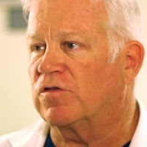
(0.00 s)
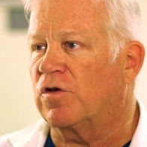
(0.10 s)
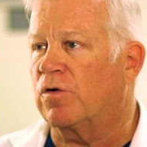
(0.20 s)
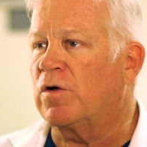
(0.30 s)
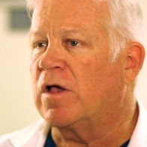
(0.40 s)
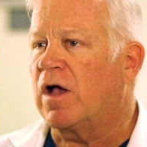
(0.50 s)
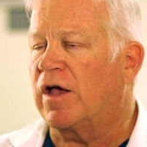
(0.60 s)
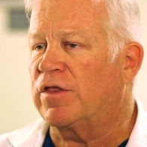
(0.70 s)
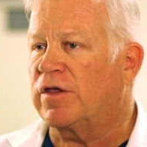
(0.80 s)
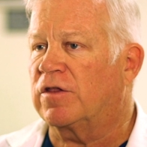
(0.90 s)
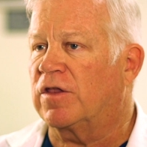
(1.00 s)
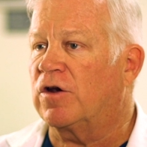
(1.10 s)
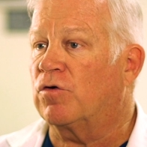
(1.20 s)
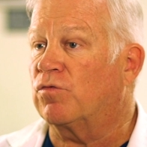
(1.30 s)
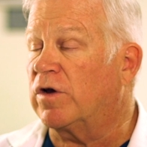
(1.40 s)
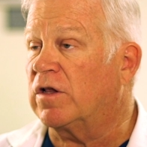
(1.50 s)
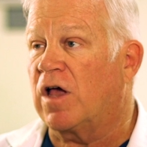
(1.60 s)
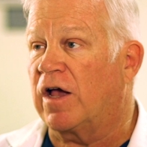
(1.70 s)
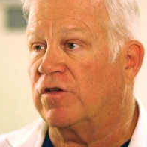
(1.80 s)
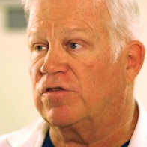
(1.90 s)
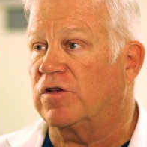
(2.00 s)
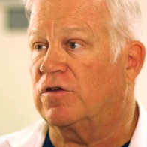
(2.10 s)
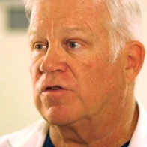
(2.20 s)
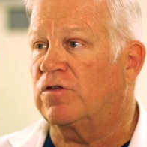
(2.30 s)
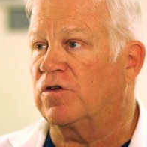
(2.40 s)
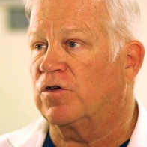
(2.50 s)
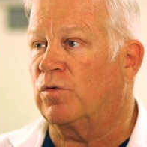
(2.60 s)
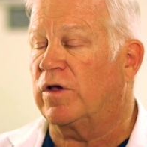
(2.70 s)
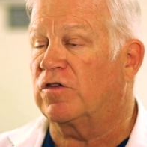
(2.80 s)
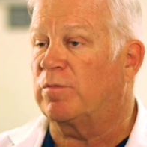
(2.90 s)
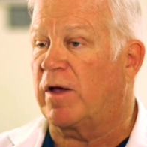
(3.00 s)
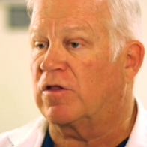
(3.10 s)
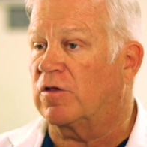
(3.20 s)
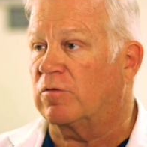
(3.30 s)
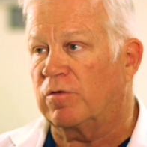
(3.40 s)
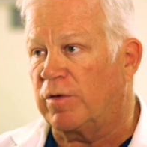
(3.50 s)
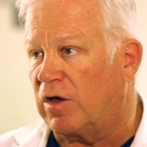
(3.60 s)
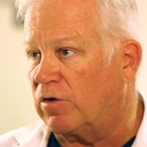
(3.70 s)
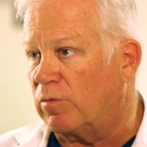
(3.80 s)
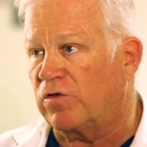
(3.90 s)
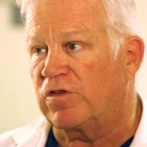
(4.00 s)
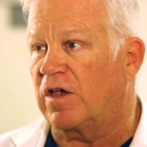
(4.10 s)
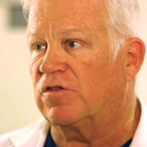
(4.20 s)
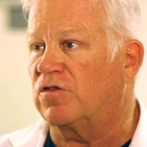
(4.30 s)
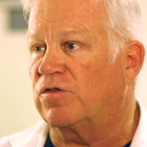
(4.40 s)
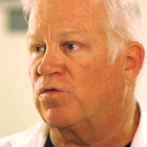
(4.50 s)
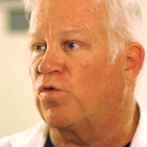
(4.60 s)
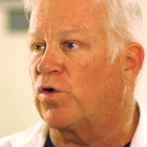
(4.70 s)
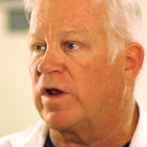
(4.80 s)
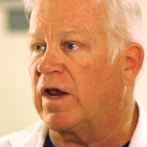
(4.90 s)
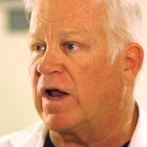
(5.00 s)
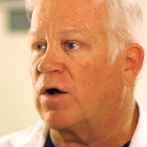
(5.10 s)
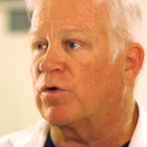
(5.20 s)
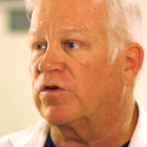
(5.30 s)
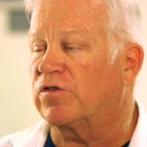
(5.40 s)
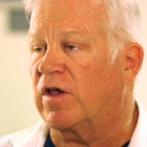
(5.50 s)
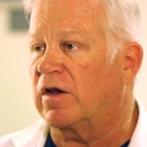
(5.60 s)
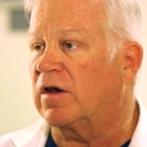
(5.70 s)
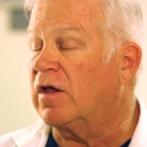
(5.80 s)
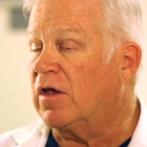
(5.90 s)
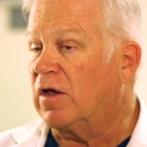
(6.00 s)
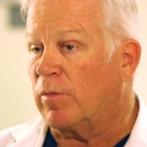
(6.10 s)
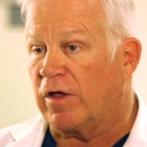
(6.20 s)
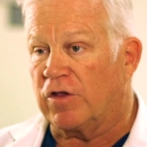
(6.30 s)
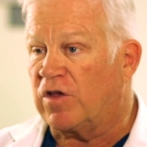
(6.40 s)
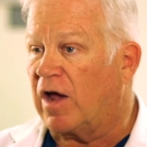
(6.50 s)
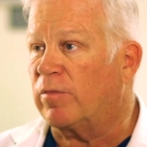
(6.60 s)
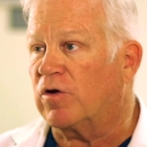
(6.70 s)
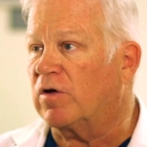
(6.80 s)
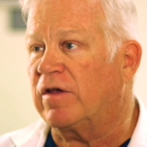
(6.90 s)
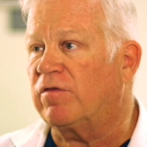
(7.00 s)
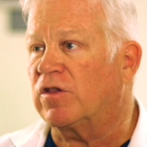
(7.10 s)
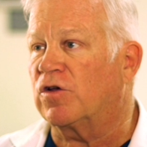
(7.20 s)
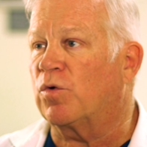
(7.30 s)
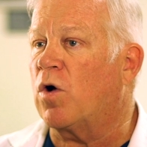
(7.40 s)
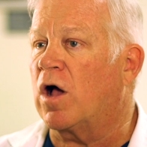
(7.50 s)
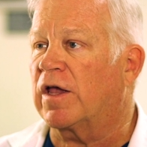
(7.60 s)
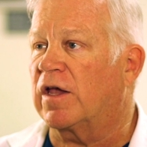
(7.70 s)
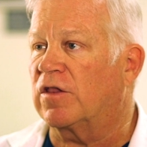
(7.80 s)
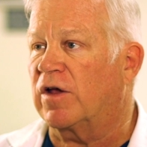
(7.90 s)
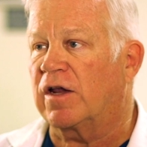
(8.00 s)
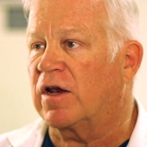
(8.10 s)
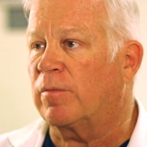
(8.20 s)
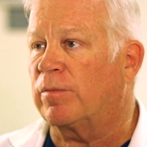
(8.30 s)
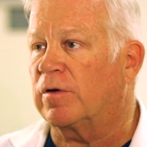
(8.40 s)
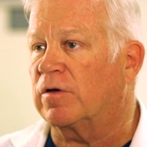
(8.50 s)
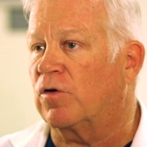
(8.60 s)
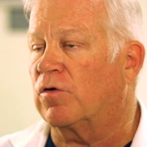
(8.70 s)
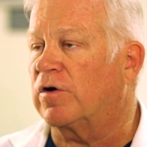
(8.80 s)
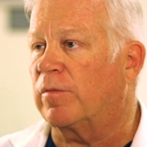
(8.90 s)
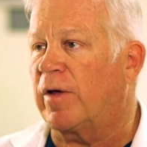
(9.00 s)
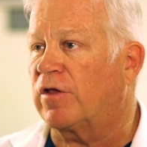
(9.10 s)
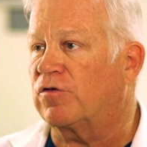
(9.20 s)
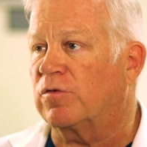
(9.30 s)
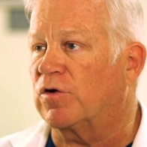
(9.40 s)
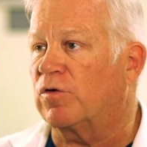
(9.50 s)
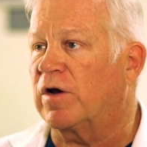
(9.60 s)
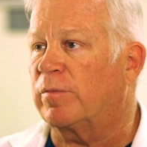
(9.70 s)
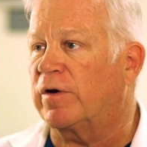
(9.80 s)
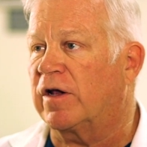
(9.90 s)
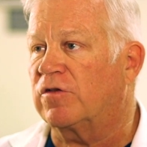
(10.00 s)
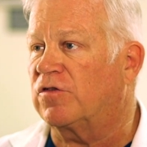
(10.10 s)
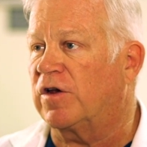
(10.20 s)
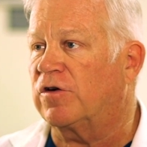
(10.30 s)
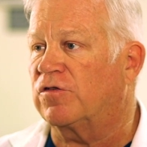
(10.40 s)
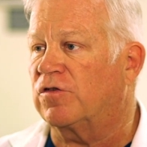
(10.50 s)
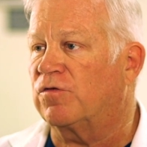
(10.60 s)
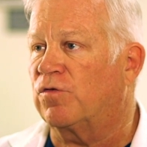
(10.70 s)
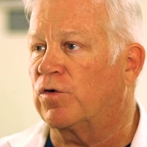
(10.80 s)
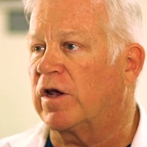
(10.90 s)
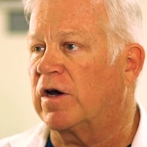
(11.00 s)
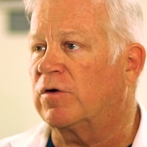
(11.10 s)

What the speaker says: So I think they don't realize that we expect them to be out in most cases in 48 hours, and by the time they're leaving, they're walking, they're getting up and going to the bathroom, they're going up and downstairs in 48